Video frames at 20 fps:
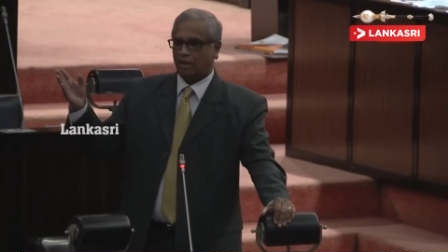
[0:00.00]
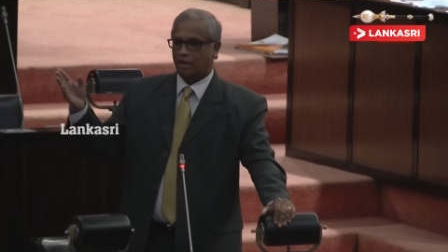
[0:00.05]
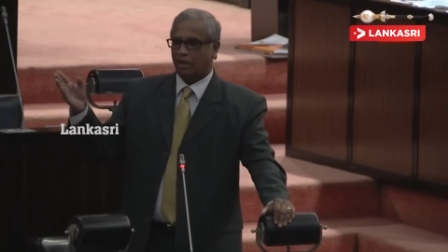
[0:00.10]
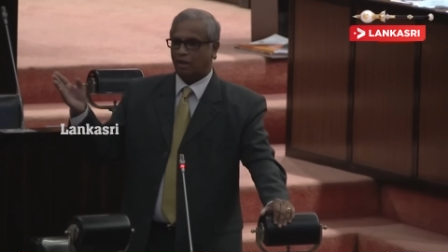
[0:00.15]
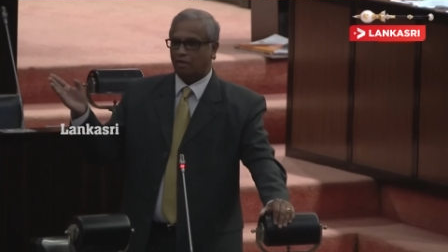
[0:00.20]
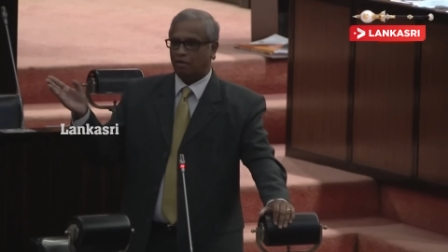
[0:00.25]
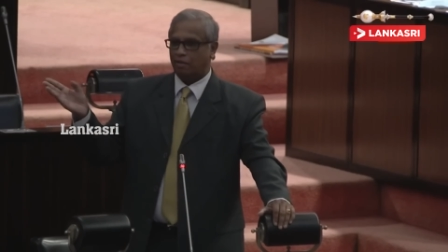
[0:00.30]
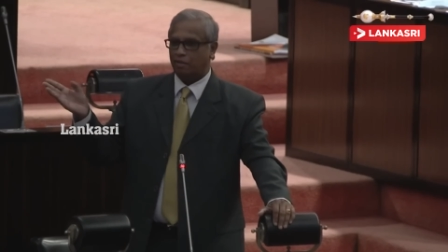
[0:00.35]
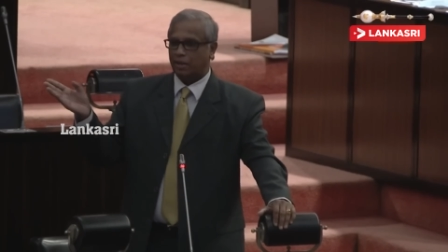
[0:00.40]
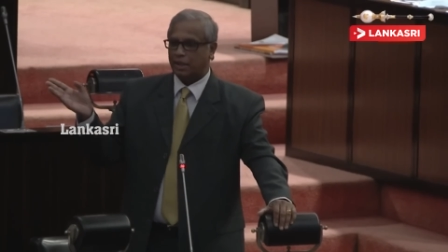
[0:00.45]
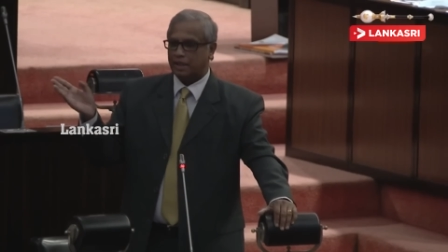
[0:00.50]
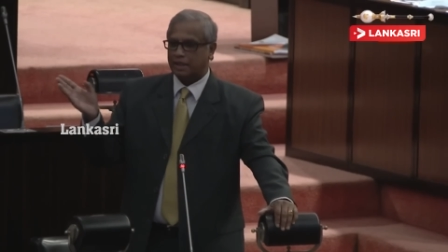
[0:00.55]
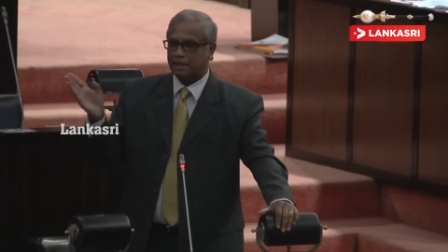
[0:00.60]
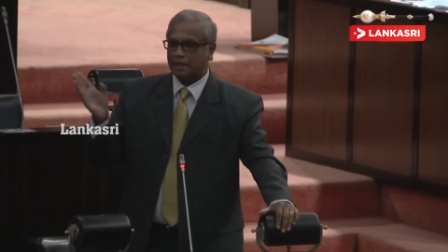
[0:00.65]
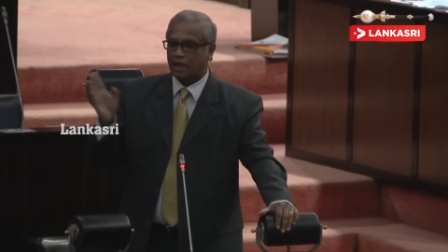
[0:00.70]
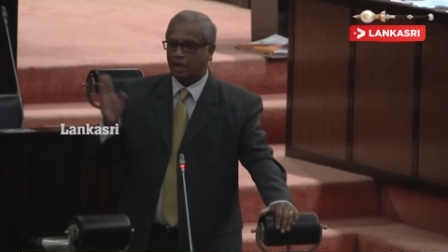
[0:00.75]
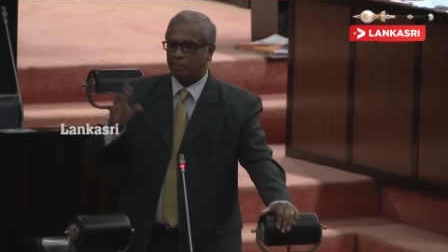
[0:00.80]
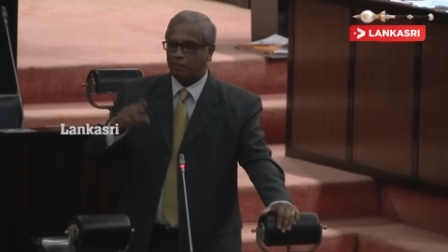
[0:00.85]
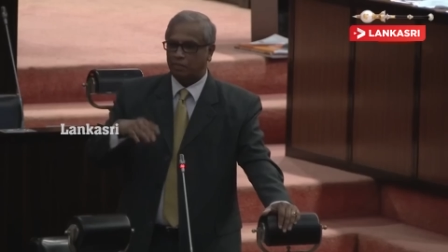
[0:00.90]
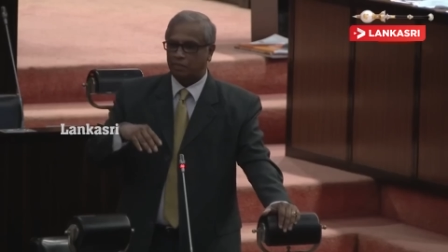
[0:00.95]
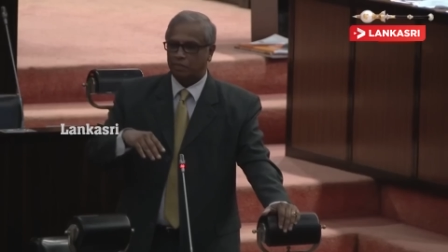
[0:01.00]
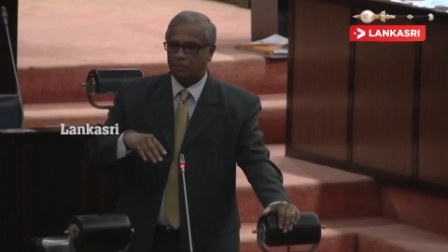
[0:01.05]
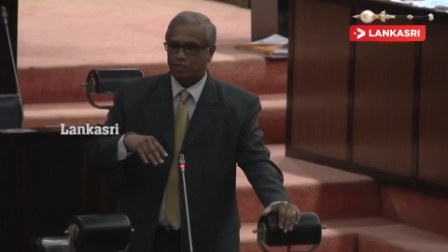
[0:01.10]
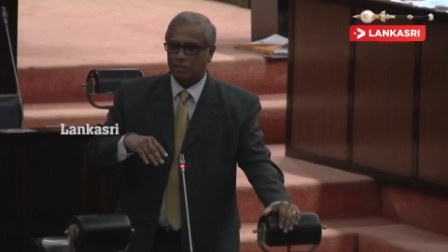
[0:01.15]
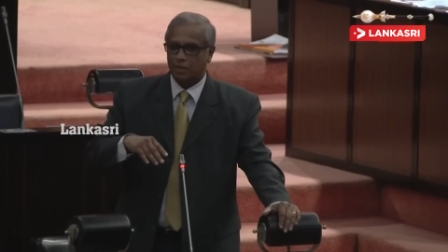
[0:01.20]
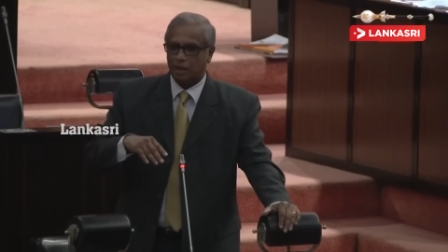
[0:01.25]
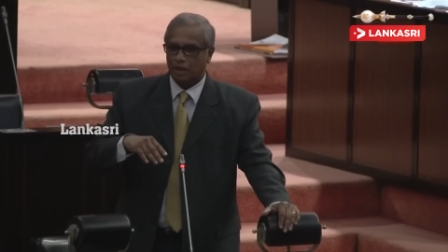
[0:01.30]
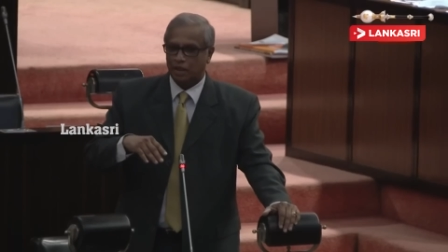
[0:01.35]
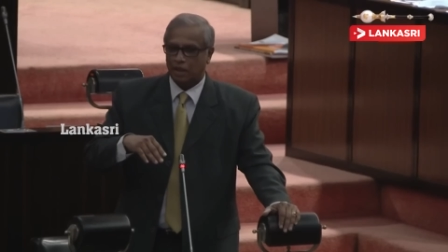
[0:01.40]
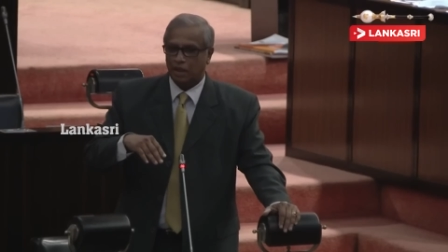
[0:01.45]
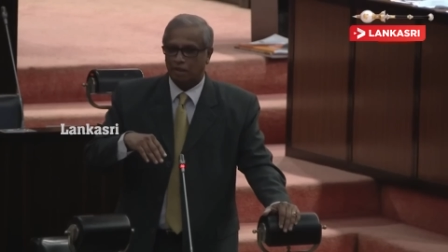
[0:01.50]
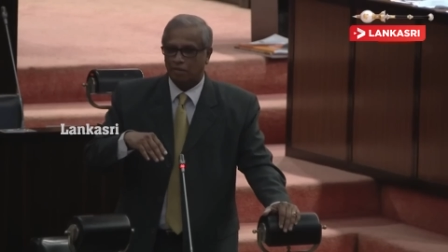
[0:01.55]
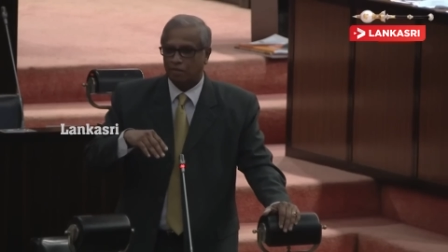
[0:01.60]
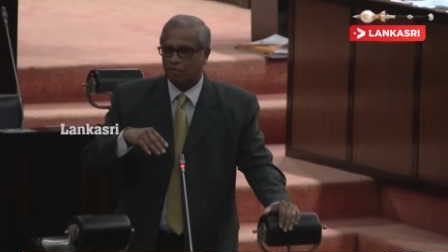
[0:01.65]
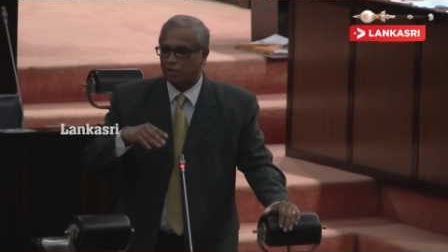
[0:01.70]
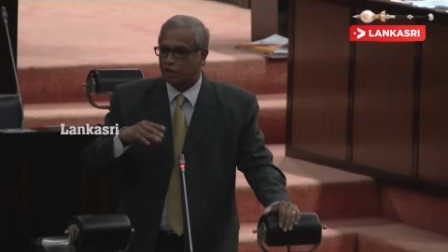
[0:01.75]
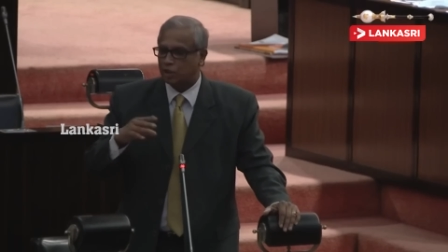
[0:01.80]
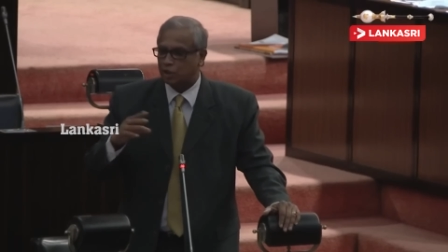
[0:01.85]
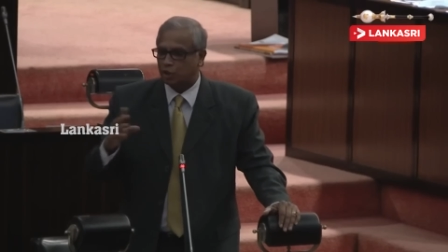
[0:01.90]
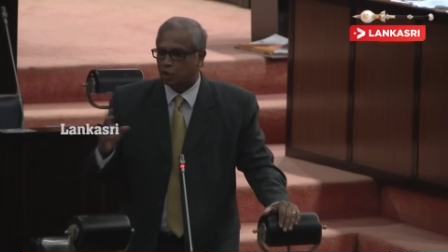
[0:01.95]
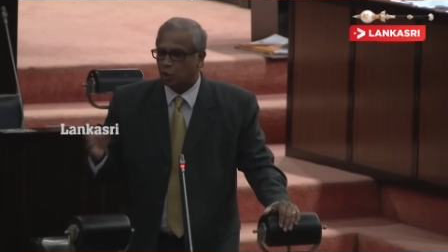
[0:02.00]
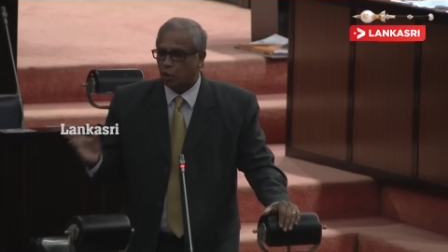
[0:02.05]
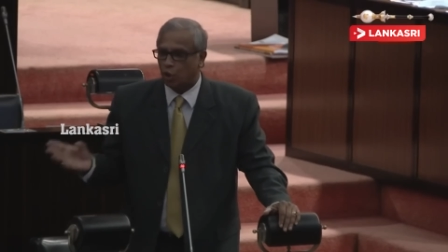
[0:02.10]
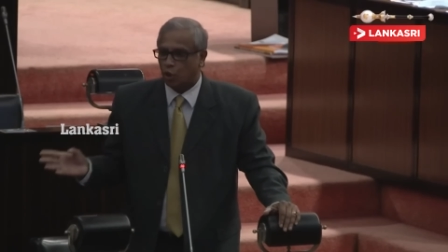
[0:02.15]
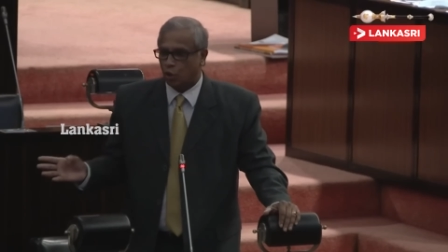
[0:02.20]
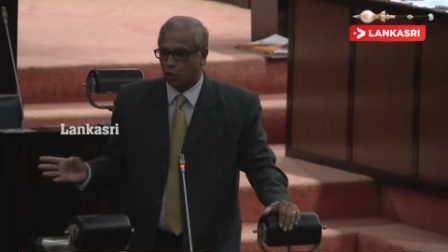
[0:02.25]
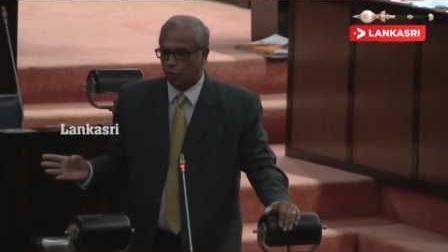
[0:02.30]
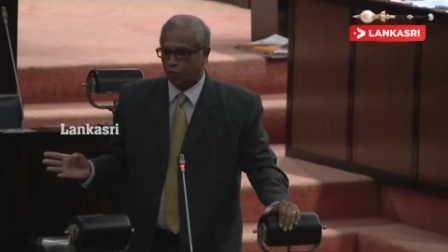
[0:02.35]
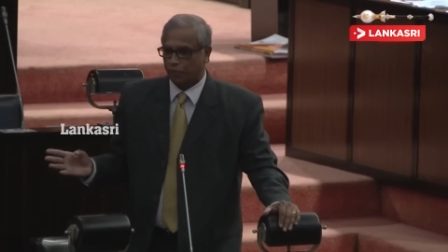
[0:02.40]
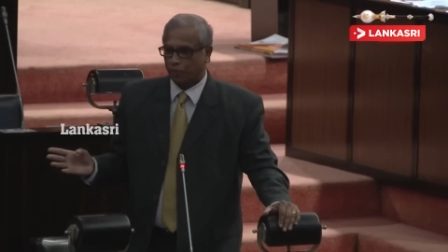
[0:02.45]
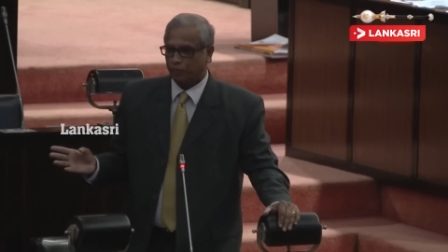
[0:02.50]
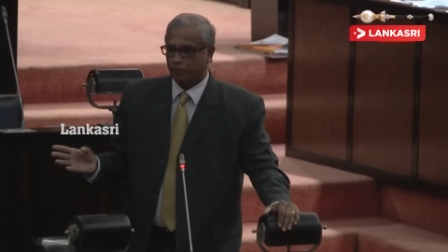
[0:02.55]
Governments come, governments go,